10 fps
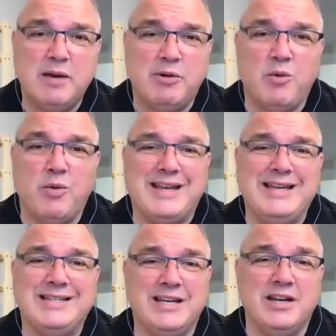But what he
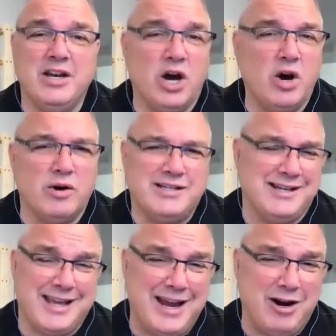didn't know or
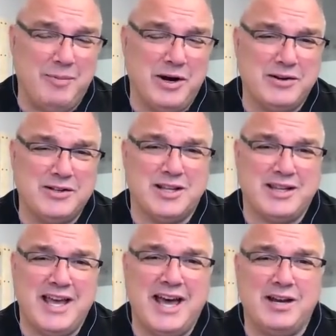didn't care about is that
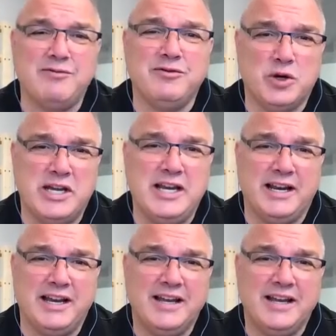they had in-floor heating.